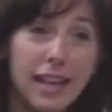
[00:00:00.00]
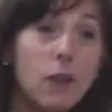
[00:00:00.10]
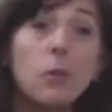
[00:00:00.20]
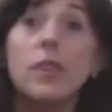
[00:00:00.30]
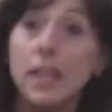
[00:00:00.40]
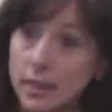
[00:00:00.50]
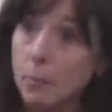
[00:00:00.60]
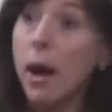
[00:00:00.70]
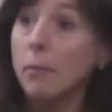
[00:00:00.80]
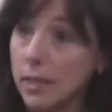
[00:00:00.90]
within
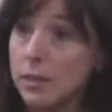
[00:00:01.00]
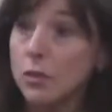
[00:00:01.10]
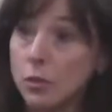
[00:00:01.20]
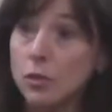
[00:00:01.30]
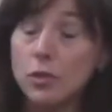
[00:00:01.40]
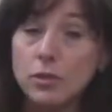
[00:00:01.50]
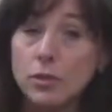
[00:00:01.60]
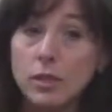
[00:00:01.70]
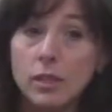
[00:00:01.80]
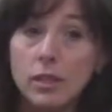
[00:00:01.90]
the public
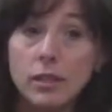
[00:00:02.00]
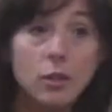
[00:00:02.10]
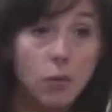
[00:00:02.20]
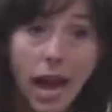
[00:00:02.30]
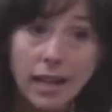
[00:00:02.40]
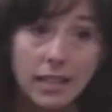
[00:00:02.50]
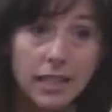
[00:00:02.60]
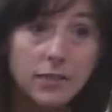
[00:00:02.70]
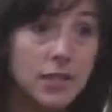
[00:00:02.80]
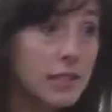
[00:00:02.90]
schools, the
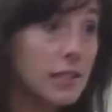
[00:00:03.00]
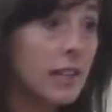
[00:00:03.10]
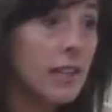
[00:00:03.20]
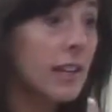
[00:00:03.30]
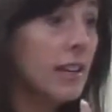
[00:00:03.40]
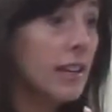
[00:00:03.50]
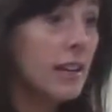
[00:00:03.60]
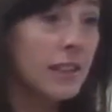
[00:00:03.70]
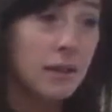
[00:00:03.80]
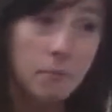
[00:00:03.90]
Ratliffs,
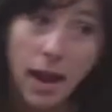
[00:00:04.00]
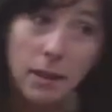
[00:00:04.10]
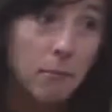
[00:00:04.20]
the Mike